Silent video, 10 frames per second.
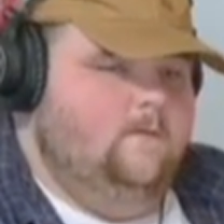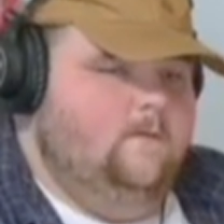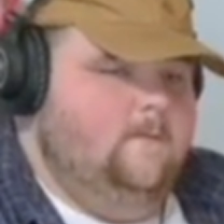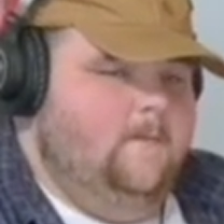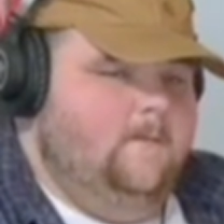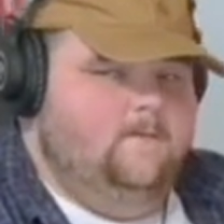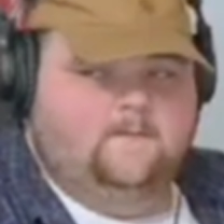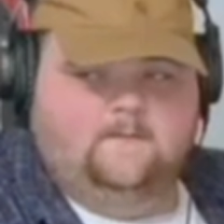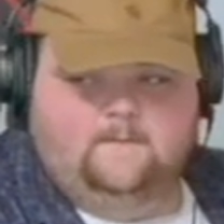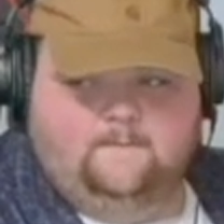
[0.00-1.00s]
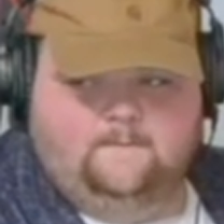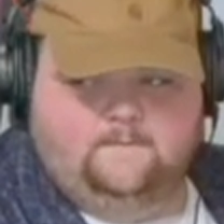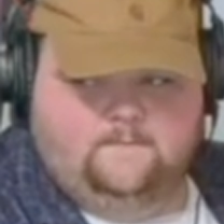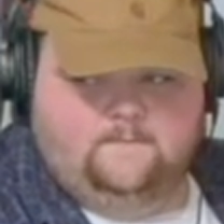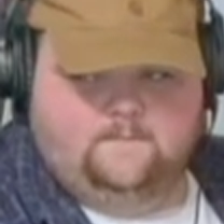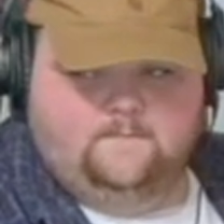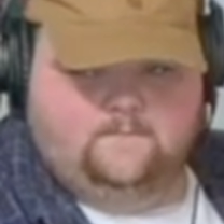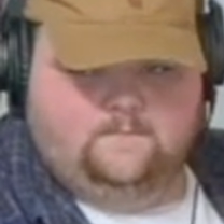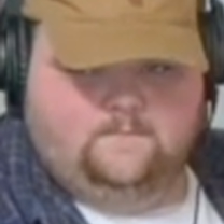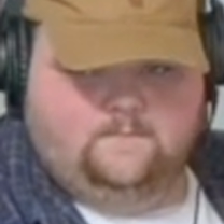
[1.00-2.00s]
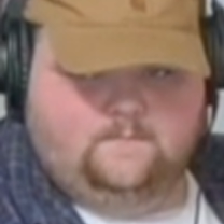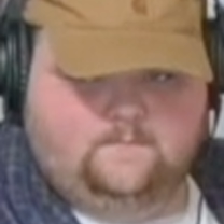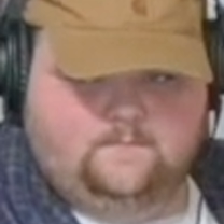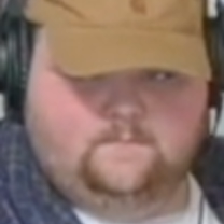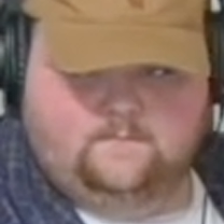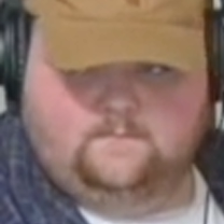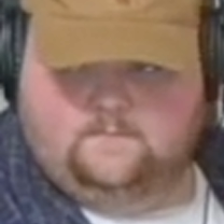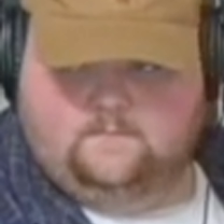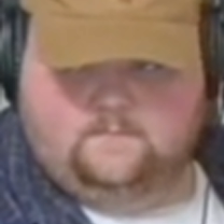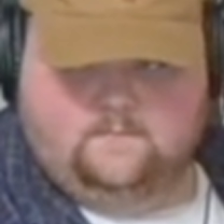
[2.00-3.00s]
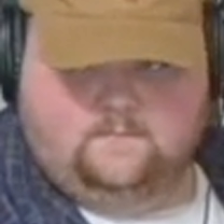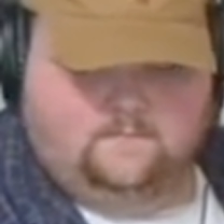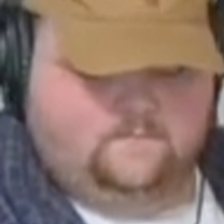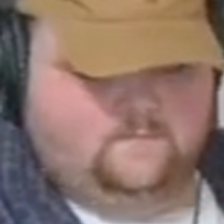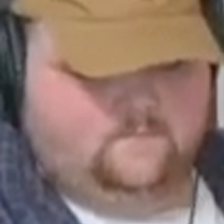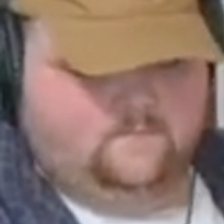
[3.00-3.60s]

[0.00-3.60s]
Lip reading: [no speech]